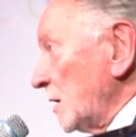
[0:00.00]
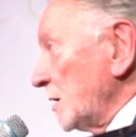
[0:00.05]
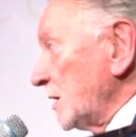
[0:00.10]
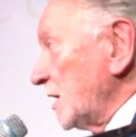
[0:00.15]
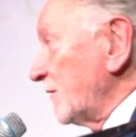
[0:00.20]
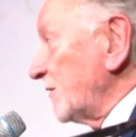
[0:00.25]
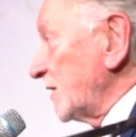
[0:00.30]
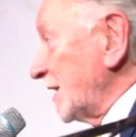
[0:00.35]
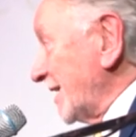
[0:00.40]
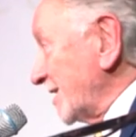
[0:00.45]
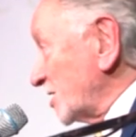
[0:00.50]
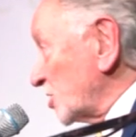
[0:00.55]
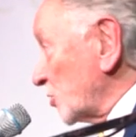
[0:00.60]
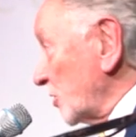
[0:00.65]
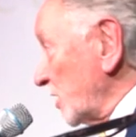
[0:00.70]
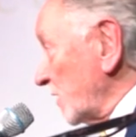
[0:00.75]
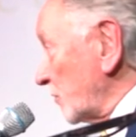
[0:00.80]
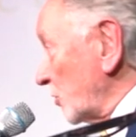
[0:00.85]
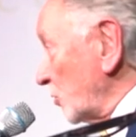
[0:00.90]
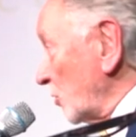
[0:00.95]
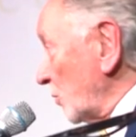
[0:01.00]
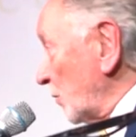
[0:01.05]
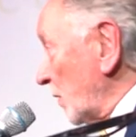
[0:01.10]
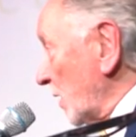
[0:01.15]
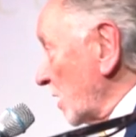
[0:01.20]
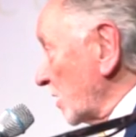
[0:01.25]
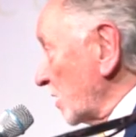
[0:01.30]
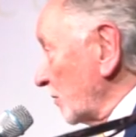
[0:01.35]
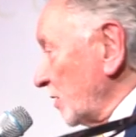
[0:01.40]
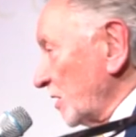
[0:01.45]
given the history of Croke
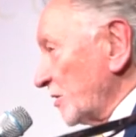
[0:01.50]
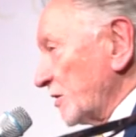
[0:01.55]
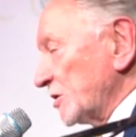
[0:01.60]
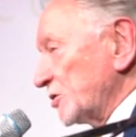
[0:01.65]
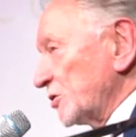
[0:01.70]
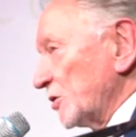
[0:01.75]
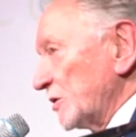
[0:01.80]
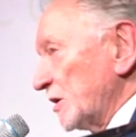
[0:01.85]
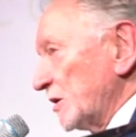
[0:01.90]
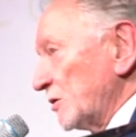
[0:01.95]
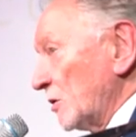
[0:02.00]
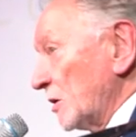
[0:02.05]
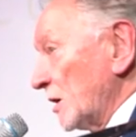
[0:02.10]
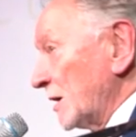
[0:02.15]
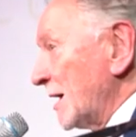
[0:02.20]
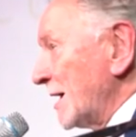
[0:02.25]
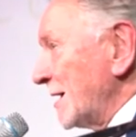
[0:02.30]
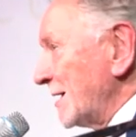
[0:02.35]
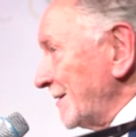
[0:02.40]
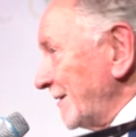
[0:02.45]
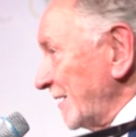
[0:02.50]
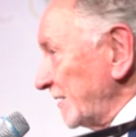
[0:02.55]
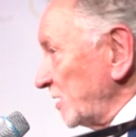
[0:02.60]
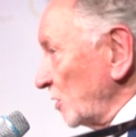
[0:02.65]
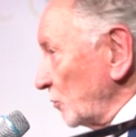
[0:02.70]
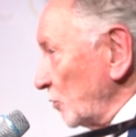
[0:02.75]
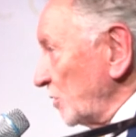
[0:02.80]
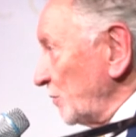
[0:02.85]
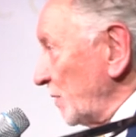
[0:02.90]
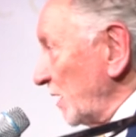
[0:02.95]
Park and Bloody Sunday and all that, that there
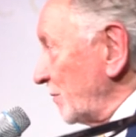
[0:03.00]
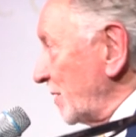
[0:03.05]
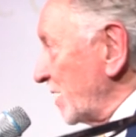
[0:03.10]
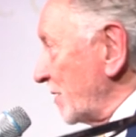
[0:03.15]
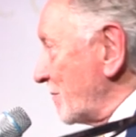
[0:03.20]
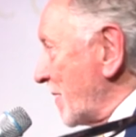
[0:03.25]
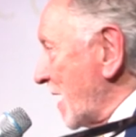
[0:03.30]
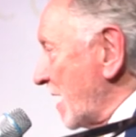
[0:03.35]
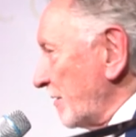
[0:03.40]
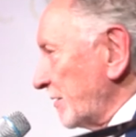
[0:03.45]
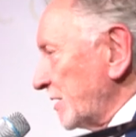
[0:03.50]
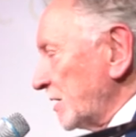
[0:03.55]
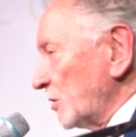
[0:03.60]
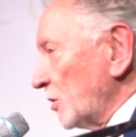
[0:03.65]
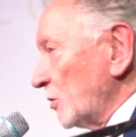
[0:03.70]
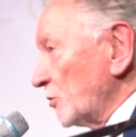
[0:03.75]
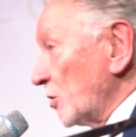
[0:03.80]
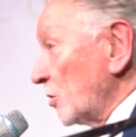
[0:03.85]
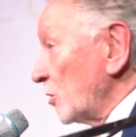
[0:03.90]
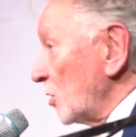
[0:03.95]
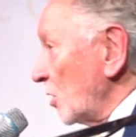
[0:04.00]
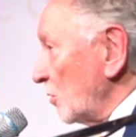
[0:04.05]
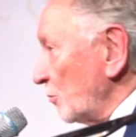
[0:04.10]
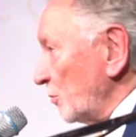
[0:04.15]
would be a bit of barracking going on.